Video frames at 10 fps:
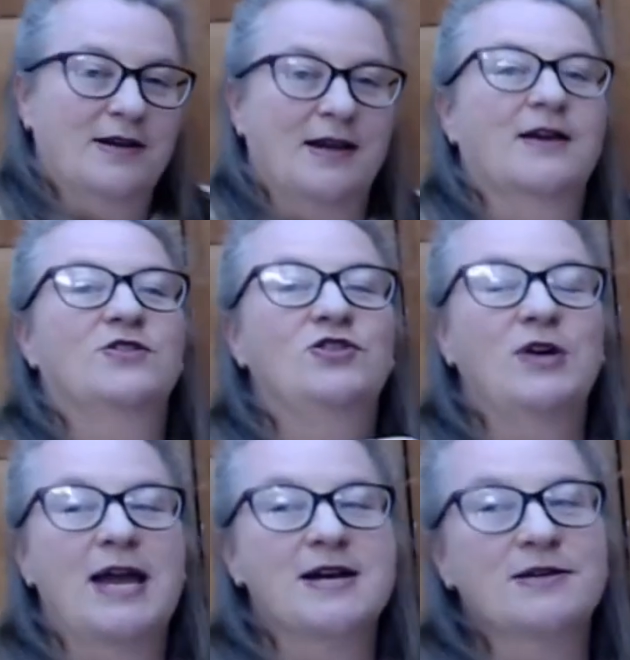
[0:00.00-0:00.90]
new
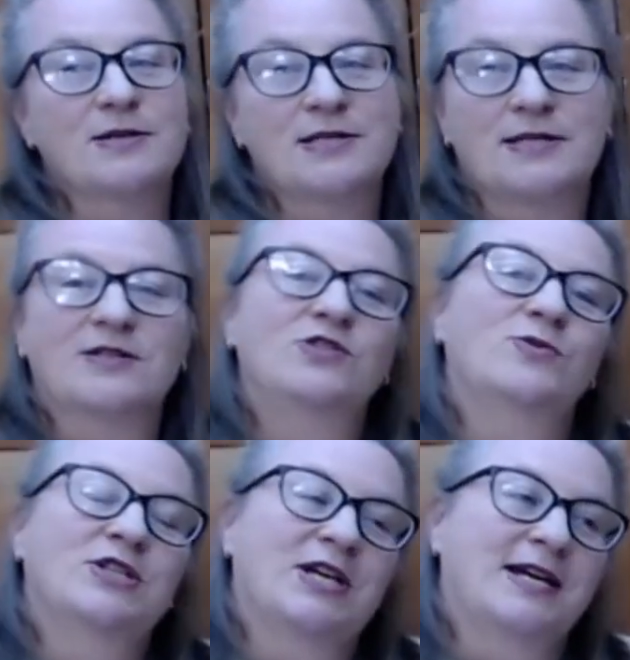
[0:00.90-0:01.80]
house,
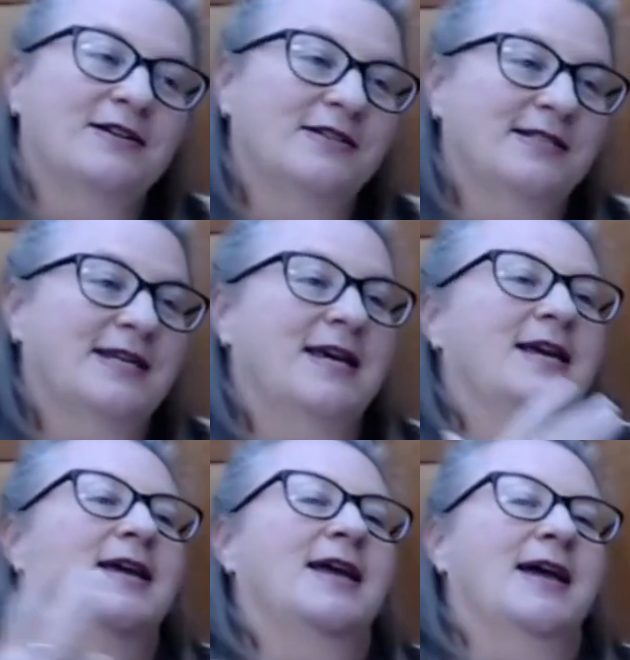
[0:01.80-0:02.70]
newish house,
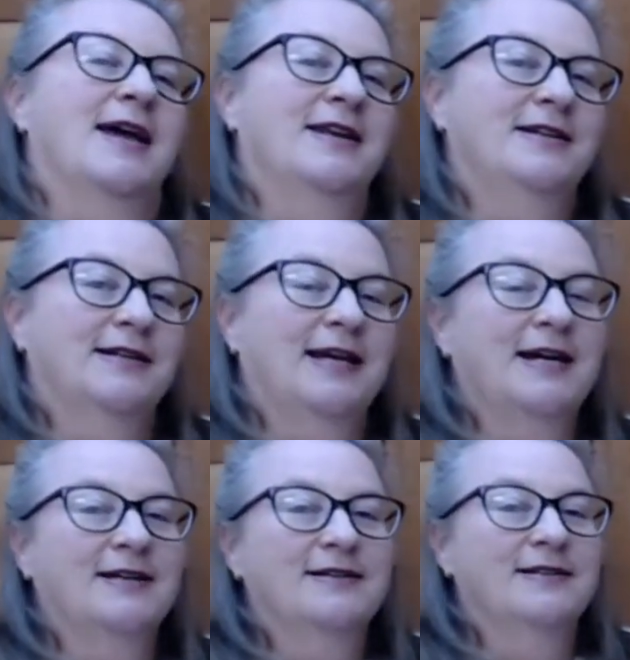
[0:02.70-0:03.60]
and a
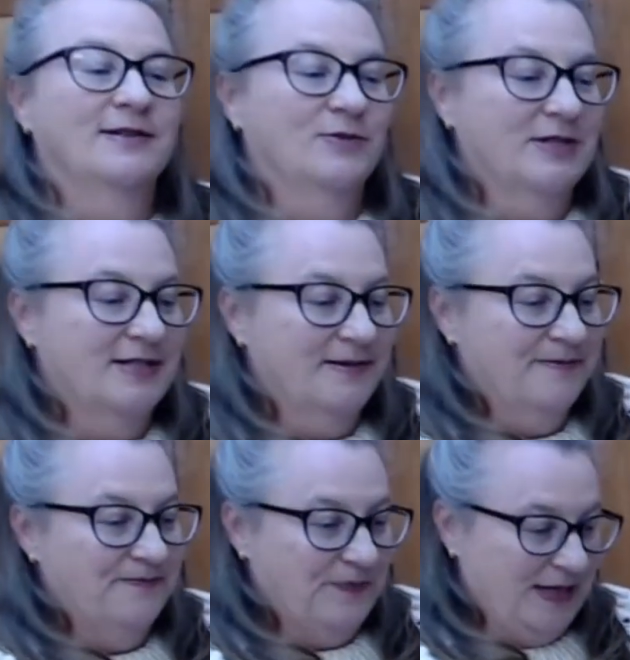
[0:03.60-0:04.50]
garden that was
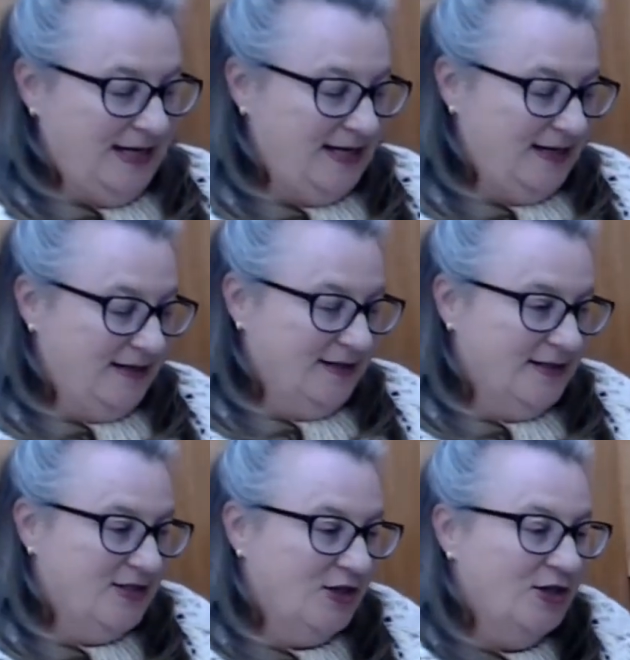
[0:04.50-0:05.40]
here,
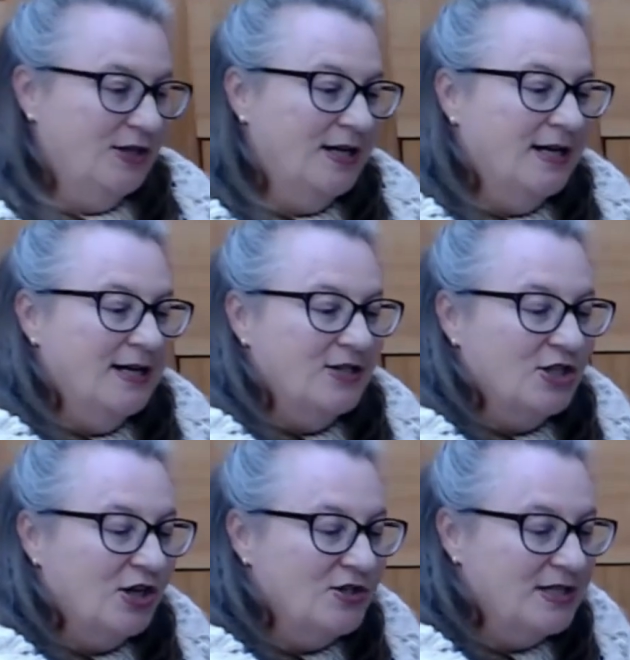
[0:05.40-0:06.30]
so
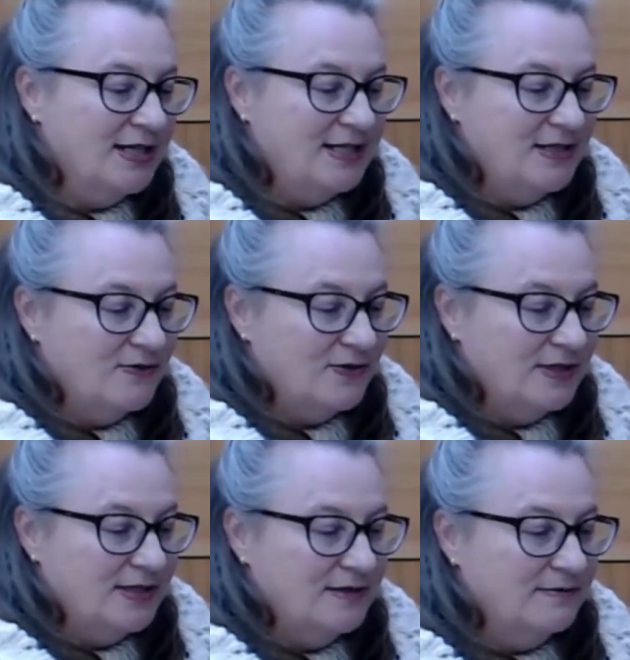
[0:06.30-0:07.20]
totally
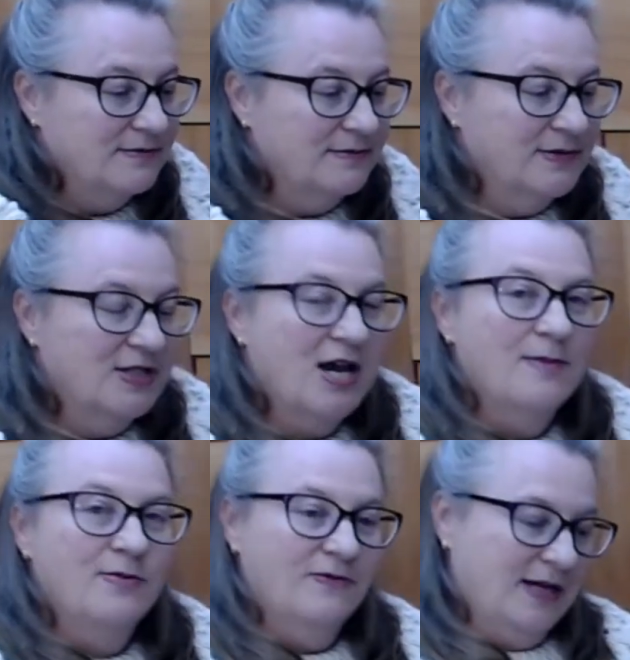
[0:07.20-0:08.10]
different
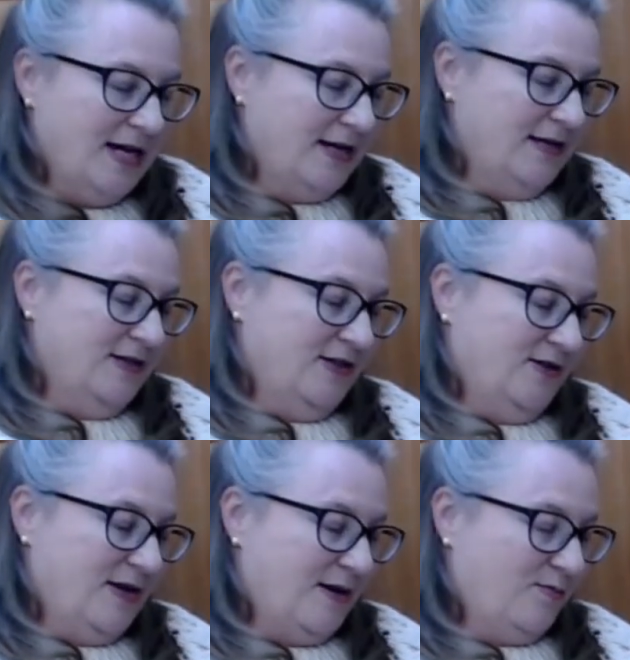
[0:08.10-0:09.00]
type of garden to
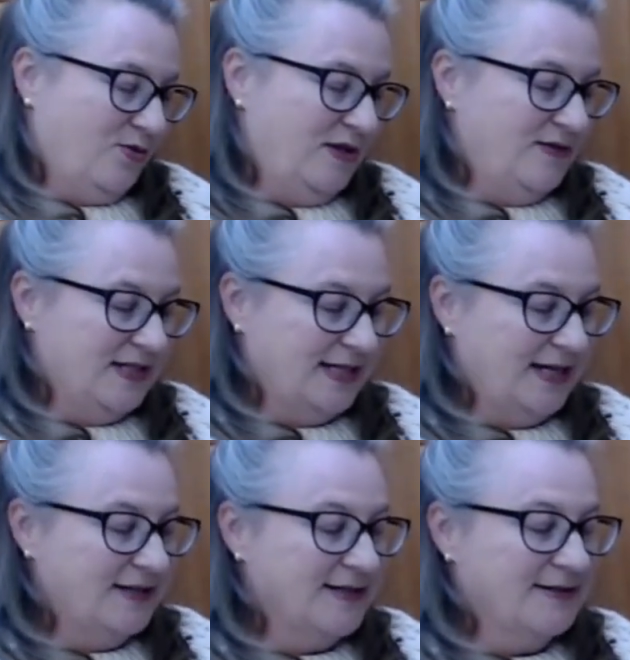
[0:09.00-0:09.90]
our previous house.